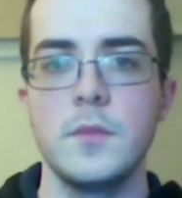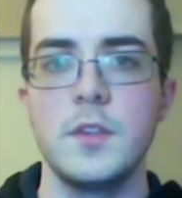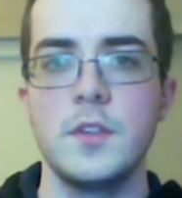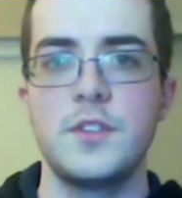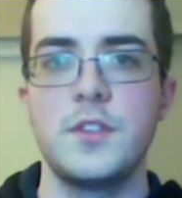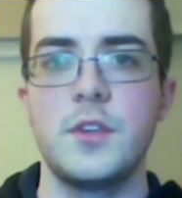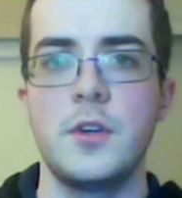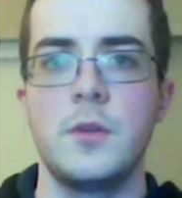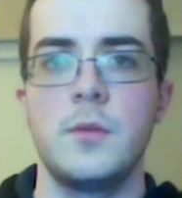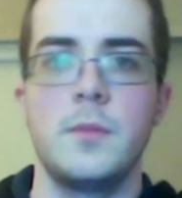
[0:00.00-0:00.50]

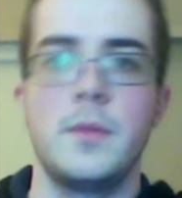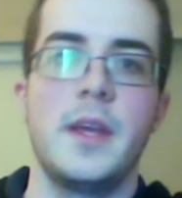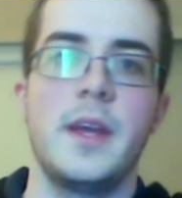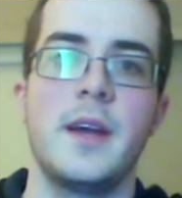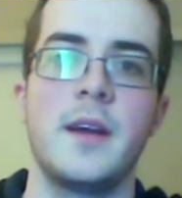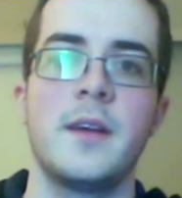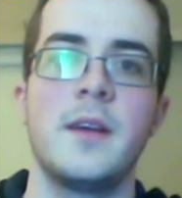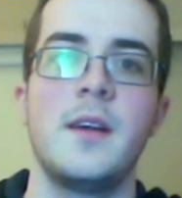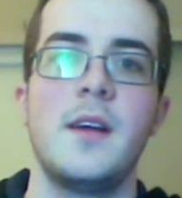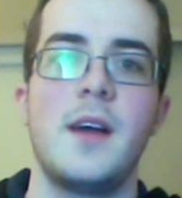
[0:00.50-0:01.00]
So,
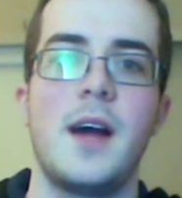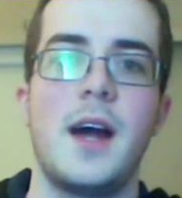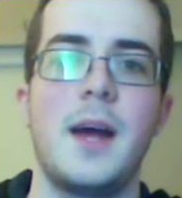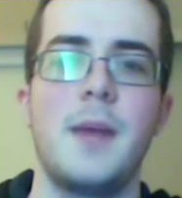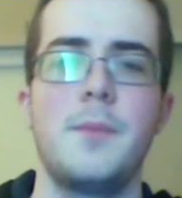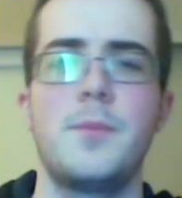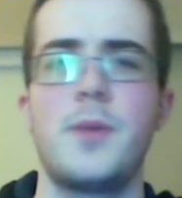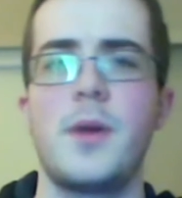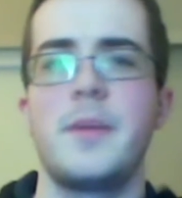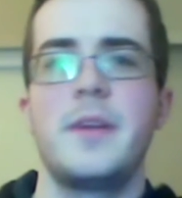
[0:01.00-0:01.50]
yeah,
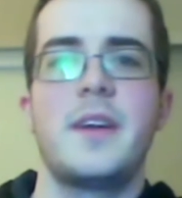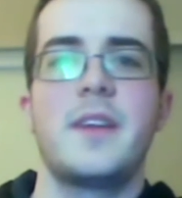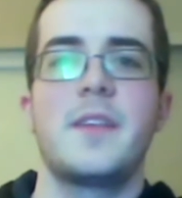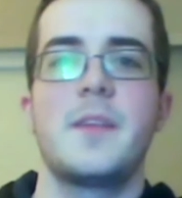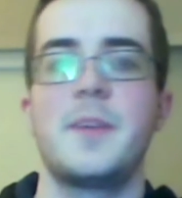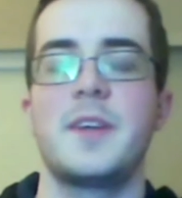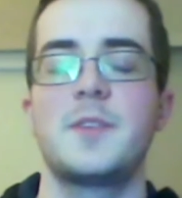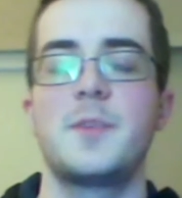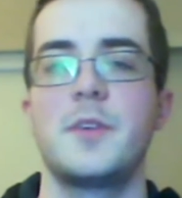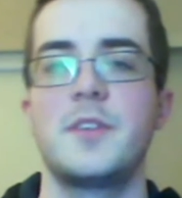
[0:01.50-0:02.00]
I'm probably not
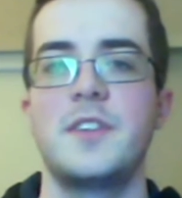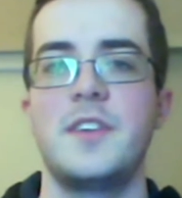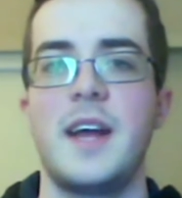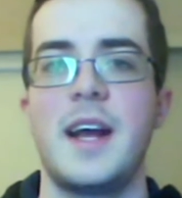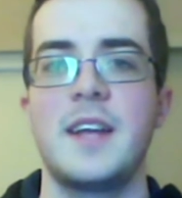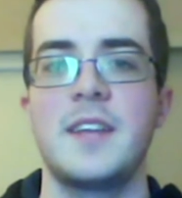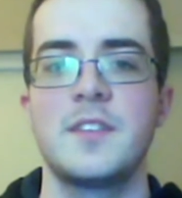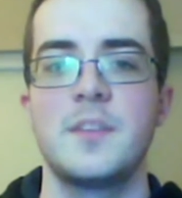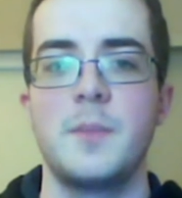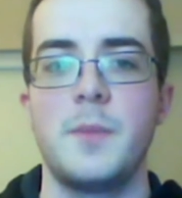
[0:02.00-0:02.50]
the best person
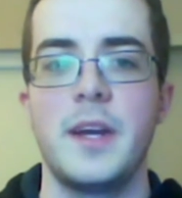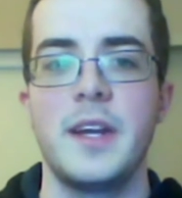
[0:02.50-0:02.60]
to ask.